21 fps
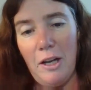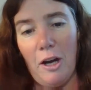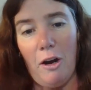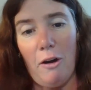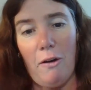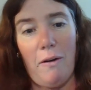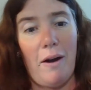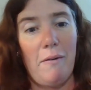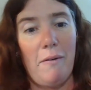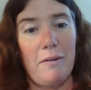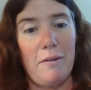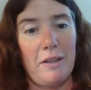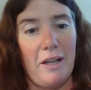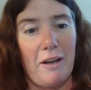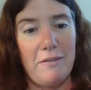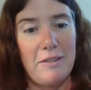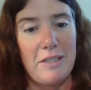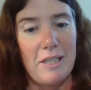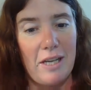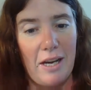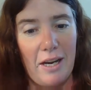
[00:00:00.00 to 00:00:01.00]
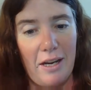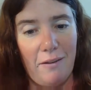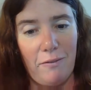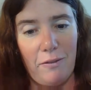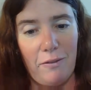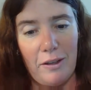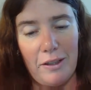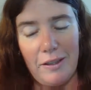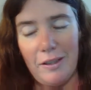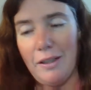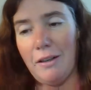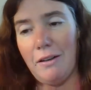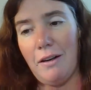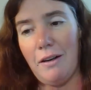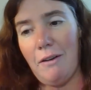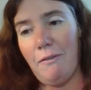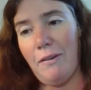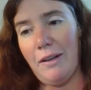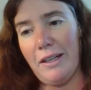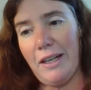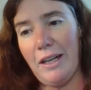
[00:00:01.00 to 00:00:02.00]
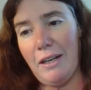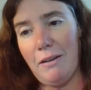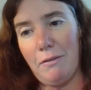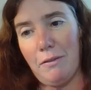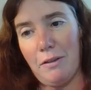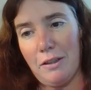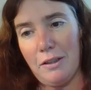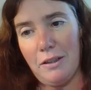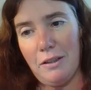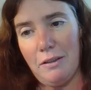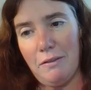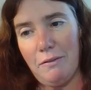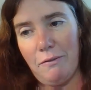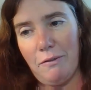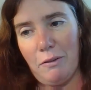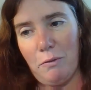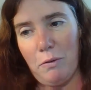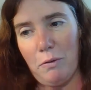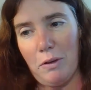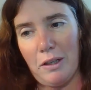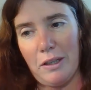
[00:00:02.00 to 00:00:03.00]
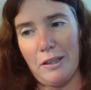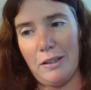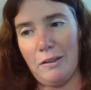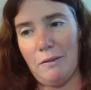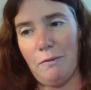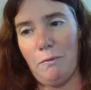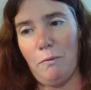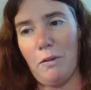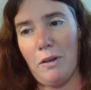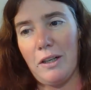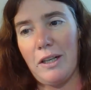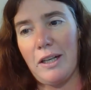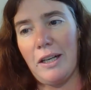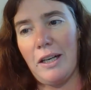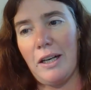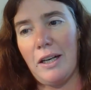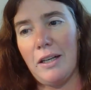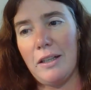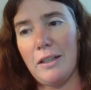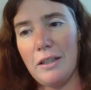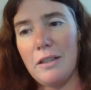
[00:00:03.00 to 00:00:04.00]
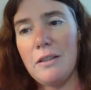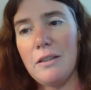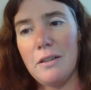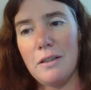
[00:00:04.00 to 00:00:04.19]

no, I would love to have one though. I want to get one. We're working we're working on it.